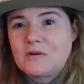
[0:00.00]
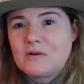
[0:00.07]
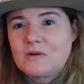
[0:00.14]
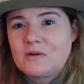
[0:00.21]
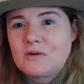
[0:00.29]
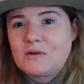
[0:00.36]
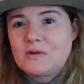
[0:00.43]

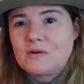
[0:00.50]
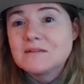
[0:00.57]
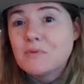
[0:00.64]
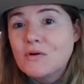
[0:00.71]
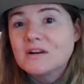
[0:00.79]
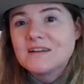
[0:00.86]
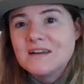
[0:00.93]
Where it is,
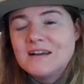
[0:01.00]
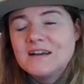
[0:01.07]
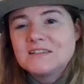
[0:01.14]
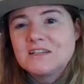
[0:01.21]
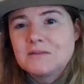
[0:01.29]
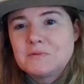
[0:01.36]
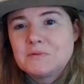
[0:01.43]
it's
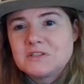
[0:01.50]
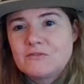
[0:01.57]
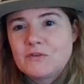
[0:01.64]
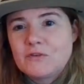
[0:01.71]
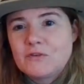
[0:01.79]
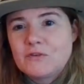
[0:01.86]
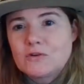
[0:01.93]
important to the
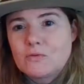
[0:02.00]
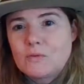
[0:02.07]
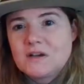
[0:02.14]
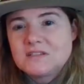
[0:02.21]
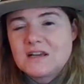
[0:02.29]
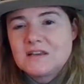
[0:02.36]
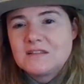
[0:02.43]
Pacific
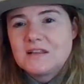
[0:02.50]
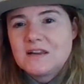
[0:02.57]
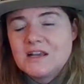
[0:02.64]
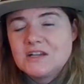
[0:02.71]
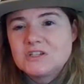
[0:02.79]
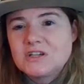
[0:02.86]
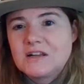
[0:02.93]
Northwest and
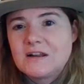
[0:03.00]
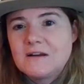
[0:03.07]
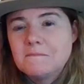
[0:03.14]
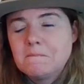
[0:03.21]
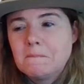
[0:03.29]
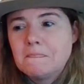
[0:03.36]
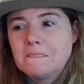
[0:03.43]
the nation.
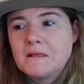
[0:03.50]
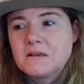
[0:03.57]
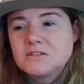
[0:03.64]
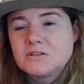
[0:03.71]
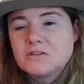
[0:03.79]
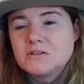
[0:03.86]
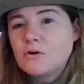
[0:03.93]

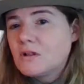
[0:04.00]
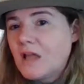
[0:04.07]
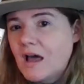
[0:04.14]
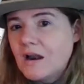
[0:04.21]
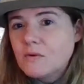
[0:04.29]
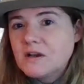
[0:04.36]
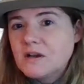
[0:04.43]
So there are a lot
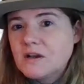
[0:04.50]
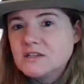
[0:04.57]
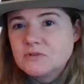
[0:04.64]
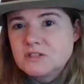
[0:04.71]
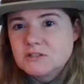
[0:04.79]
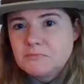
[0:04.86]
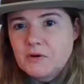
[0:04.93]
of ways to
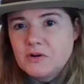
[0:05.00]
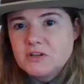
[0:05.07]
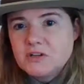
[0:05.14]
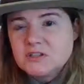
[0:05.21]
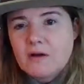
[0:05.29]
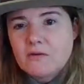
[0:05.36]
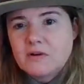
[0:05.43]
experience
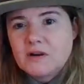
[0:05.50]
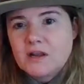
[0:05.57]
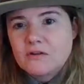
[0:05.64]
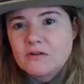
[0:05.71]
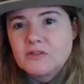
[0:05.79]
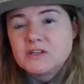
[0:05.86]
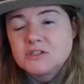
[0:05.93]
Mount
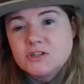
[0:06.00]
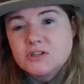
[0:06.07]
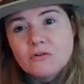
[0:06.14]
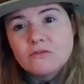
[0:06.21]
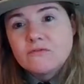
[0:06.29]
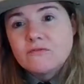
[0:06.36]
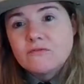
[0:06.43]
Rainier that
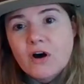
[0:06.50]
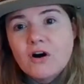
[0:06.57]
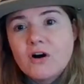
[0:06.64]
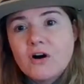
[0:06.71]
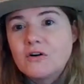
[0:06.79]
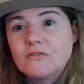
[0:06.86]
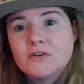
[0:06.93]
don't
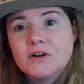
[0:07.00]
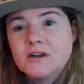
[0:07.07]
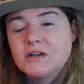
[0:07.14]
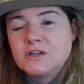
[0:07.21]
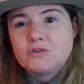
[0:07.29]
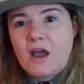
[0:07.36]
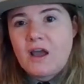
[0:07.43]
involve
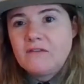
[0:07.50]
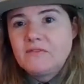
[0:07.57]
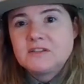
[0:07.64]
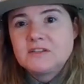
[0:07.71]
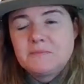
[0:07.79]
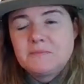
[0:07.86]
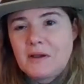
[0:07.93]
driving
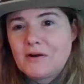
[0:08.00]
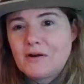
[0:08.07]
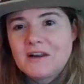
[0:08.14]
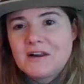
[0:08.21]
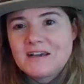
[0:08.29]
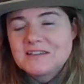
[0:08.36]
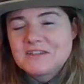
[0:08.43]
to
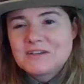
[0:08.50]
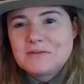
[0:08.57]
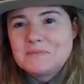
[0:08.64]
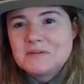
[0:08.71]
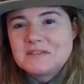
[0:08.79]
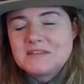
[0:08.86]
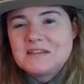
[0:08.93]
Paradise on a
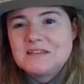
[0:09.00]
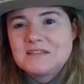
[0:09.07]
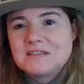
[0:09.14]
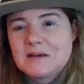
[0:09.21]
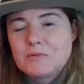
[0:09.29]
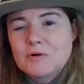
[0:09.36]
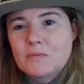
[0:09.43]
busy
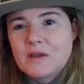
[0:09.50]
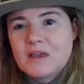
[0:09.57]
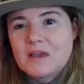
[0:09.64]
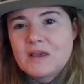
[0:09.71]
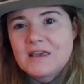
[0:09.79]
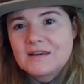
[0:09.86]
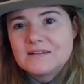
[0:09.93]
summer
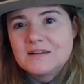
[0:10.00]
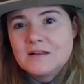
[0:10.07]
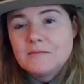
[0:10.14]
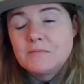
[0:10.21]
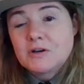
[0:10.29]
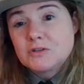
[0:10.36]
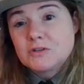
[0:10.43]
weekend,
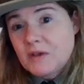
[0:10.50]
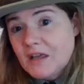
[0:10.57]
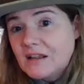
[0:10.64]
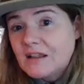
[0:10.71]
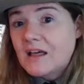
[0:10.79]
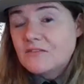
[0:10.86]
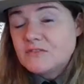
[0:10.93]
because we get a
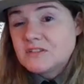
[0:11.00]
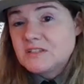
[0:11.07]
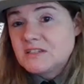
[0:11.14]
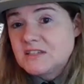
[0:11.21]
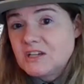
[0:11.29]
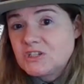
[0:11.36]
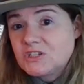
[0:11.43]
lot of
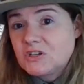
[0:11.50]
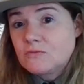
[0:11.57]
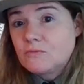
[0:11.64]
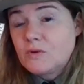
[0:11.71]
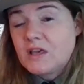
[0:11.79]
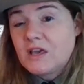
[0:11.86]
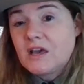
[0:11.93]
visitation.
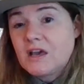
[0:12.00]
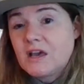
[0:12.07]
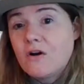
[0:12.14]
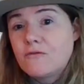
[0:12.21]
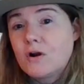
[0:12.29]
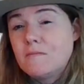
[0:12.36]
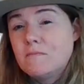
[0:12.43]
We get
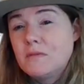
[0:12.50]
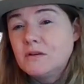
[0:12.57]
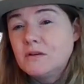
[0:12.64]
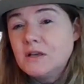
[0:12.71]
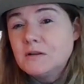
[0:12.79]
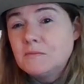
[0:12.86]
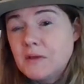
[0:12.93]
over 1
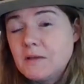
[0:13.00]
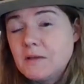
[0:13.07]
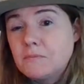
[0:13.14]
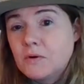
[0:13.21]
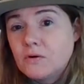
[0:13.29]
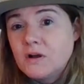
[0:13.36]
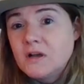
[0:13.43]
million
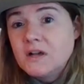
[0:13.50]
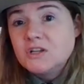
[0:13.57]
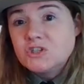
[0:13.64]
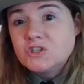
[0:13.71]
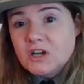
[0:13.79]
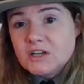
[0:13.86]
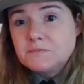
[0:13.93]
people
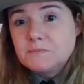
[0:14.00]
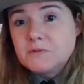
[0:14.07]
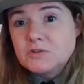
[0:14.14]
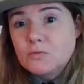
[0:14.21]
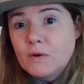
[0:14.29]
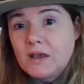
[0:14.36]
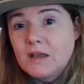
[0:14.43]
just
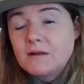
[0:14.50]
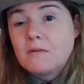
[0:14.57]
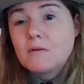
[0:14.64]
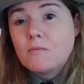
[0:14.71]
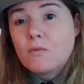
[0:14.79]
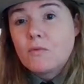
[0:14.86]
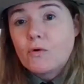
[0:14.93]
between
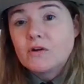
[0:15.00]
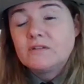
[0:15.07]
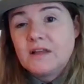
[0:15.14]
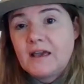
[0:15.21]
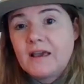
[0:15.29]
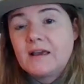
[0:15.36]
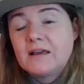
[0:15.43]
Memorial
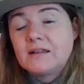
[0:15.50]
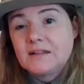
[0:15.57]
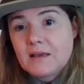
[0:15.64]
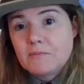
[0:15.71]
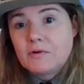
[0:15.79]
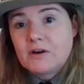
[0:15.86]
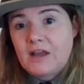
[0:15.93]
Day and
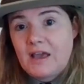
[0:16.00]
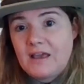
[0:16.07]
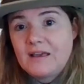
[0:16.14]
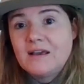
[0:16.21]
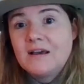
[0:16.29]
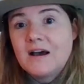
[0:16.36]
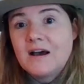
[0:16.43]
Labor Day
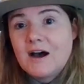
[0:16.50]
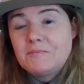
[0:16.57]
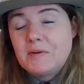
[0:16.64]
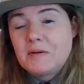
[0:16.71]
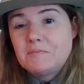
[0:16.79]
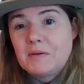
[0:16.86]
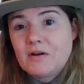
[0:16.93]
up
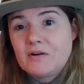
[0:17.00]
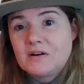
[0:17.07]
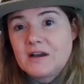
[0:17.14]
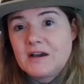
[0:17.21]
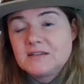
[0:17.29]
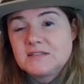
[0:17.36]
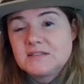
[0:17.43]
at
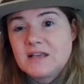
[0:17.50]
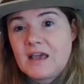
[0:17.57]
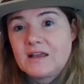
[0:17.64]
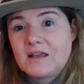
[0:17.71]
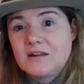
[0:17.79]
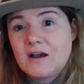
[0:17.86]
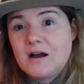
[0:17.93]
Paradise.
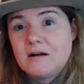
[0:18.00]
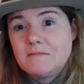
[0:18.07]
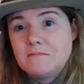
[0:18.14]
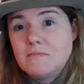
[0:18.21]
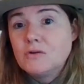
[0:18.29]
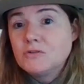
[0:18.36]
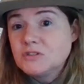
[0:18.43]
And
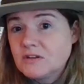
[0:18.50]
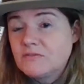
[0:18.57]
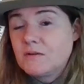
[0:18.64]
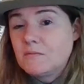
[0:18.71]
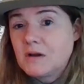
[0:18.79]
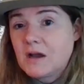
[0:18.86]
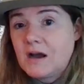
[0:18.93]
most of
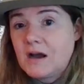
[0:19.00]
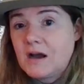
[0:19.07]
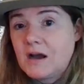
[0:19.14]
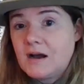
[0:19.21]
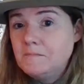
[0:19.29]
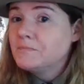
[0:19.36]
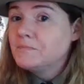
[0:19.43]
them
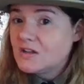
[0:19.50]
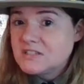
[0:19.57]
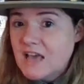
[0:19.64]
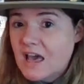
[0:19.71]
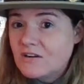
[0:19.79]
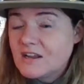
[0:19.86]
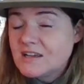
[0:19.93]
come on
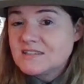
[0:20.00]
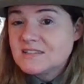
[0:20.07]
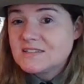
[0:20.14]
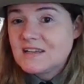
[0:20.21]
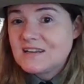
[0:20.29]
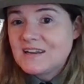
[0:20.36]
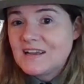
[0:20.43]
Saturdays and
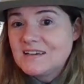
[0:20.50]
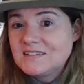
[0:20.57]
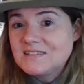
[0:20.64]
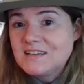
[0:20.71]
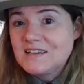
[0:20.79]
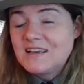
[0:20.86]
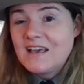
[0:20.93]

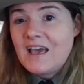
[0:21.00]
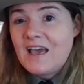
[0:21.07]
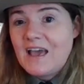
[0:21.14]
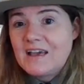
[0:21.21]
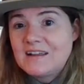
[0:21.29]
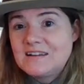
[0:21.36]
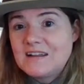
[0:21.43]
Sundays.
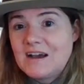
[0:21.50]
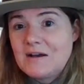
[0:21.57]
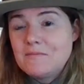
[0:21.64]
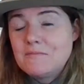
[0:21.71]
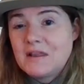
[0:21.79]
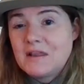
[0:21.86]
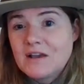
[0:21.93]
And
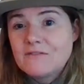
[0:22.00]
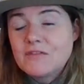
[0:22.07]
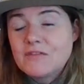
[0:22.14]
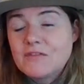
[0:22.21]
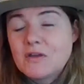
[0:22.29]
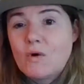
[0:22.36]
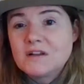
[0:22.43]
many of
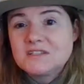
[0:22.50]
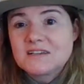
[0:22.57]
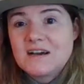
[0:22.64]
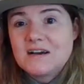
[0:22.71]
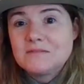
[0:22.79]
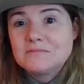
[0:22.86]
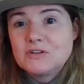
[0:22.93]
them want to
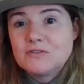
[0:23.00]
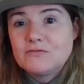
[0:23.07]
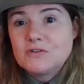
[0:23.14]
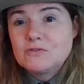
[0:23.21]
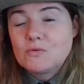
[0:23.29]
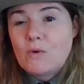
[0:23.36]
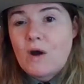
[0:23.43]
come to
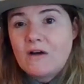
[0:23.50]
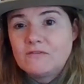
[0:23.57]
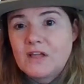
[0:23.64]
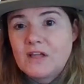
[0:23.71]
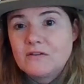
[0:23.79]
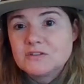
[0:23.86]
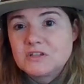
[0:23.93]
view the
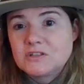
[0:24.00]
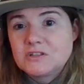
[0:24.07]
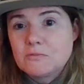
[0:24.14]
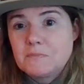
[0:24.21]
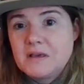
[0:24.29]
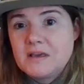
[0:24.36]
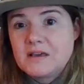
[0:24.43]
wildflowers at their
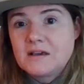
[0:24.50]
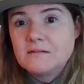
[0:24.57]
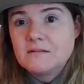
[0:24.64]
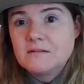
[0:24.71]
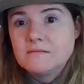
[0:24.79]
peak.